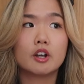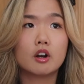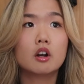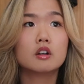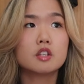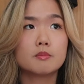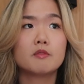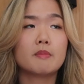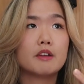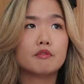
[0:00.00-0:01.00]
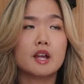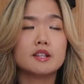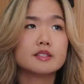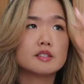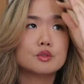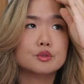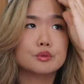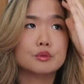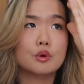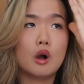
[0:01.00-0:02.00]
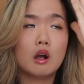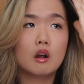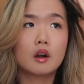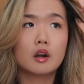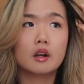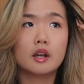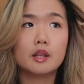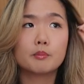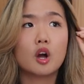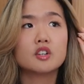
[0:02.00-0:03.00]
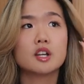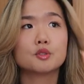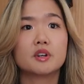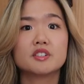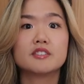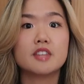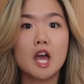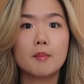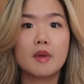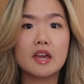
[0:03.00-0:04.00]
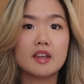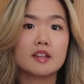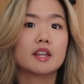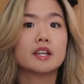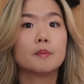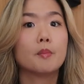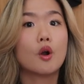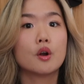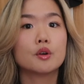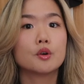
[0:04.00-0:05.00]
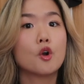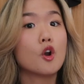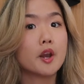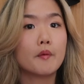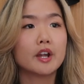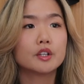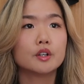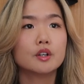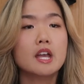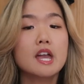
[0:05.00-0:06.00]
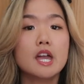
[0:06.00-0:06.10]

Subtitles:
There are some of my friends who are in projects where it's just them and then like a partner or a director,